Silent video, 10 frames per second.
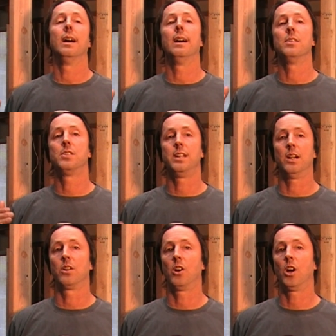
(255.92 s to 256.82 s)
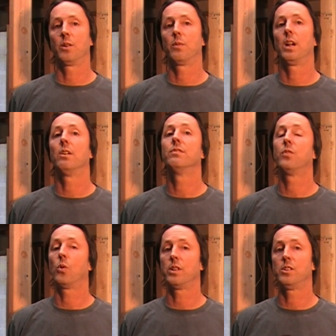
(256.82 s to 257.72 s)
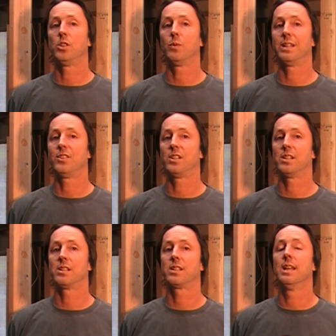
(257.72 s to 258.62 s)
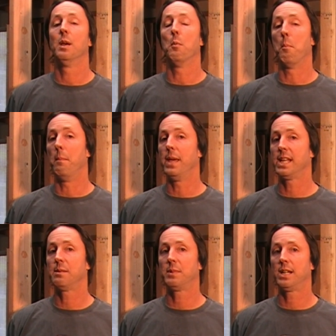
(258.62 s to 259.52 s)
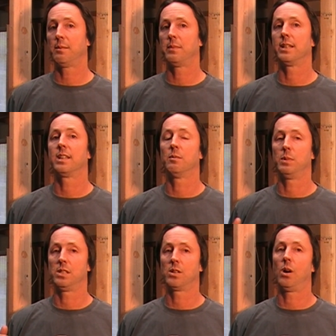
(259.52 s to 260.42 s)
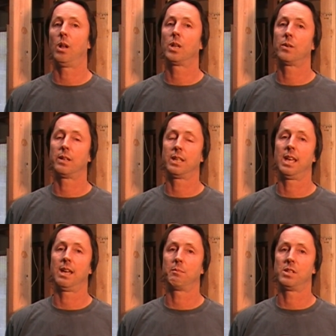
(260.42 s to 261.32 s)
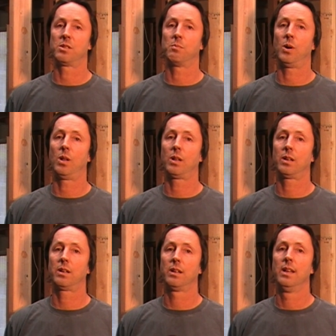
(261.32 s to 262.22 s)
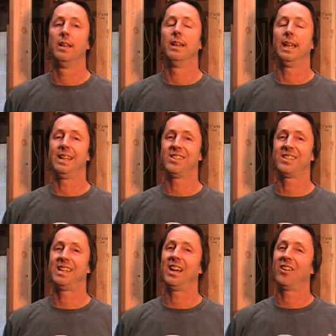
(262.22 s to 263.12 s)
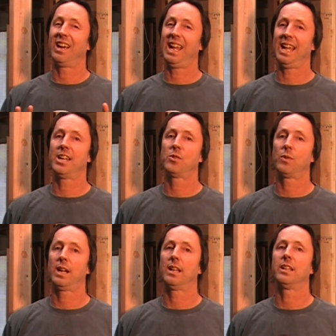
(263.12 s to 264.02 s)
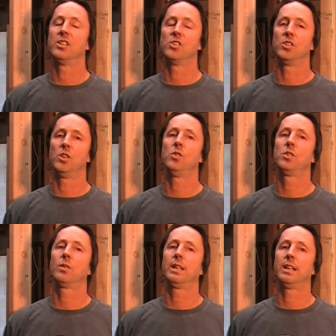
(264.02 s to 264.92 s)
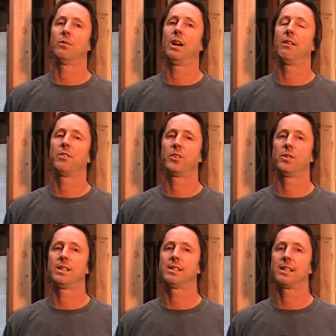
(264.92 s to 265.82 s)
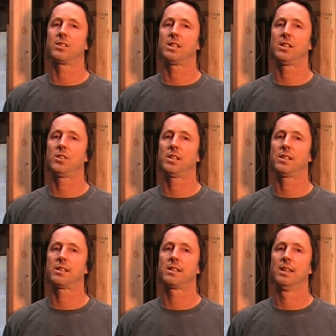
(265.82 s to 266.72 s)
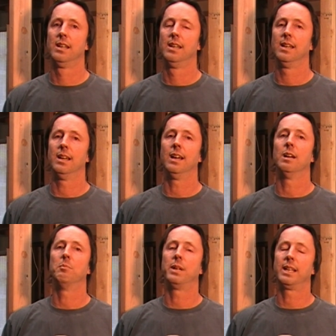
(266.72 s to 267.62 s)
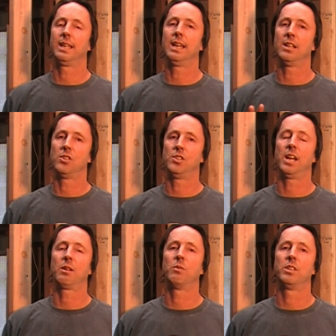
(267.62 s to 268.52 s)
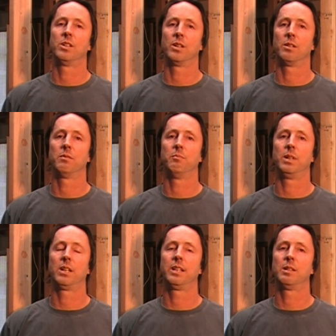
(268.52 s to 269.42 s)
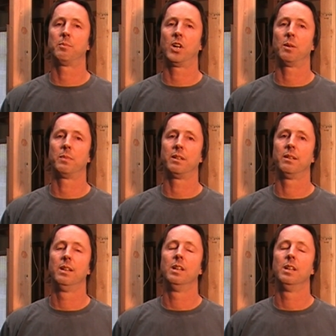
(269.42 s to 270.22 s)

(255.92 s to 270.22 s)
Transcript: Uh, stair guardrail, forty-two inches minimum. It can be taller, it can't be smaller. A stair handrail is usually around thirty-six inches, um, but again, check with your building department